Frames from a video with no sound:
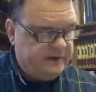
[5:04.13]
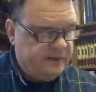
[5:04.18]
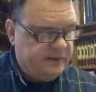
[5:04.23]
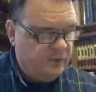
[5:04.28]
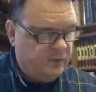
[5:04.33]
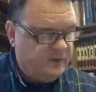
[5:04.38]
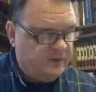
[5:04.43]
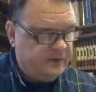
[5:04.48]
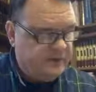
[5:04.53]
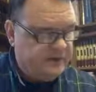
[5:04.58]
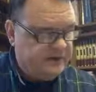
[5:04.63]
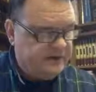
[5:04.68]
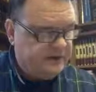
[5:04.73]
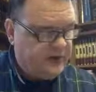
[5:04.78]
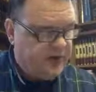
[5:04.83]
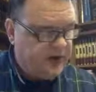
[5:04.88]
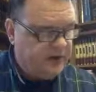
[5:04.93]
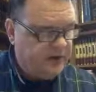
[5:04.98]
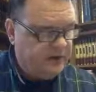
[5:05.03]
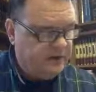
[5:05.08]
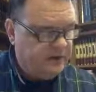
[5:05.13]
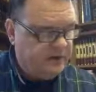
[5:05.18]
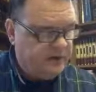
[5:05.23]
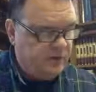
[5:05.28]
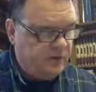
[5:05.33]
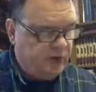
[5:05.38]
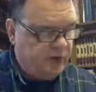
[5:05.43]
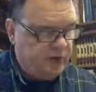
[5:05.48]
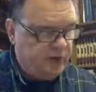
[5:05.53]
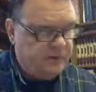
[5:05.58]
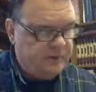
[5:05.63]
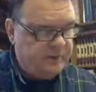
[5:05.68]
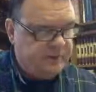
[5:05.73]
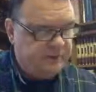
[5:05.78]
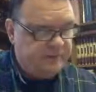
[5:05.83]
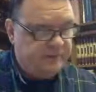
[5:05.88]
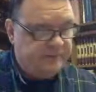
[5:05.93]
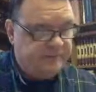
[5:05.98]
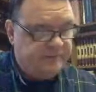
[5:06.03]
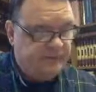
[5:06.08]
anyone desires to harm
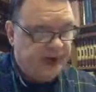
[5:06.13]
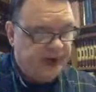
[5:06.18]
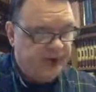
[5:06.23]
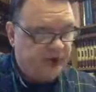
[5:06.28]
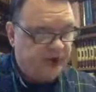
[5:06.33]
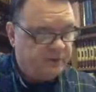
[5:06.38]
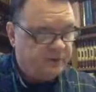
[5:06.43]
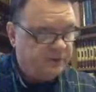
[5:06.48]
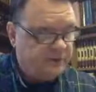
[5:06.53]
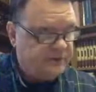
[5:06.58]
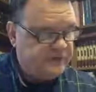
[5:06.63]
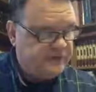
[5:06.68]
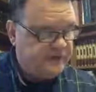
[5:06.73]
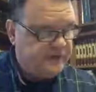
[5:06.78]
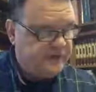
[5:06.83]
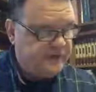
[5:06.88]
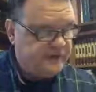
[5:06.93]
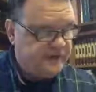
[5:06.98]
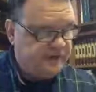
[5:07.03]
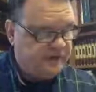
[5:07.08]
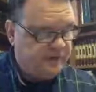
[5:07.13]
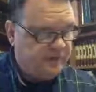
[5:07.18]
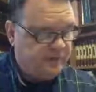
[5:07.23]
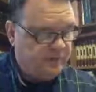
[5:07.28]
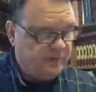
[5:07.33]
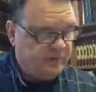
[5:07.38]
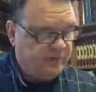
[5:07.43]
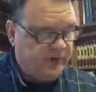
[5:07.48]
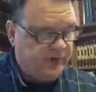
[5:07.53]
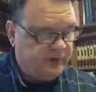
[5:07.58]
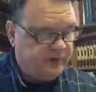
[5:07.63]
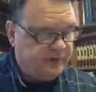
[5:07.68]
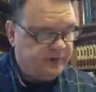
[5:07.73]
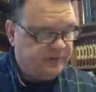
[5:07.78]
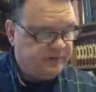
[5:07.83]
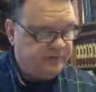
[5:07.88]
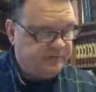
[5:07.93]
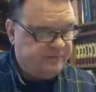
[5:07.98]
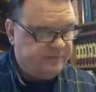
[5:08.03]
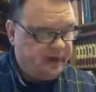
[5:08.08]
them, fire proceeds out of their mouth
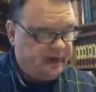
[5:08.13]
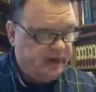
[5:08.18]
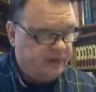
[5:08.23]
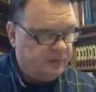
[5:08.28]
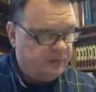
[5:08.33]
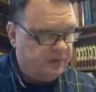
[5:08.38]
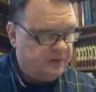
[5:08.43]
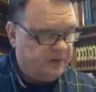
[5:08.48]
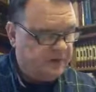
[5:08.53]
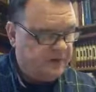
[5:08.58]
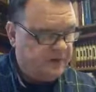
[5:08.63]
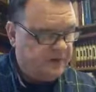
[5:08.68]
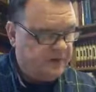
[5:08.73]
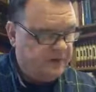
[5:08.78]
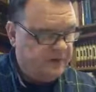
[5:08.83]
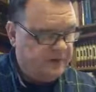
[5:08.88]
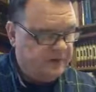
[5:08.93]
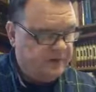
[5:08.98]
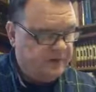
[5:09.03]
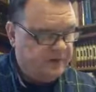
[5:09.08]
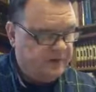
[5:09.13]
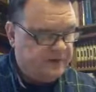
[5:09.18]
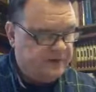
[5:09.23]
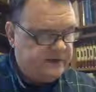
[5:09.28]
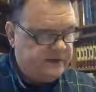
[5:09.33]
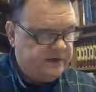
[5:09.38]
and devours their enemies.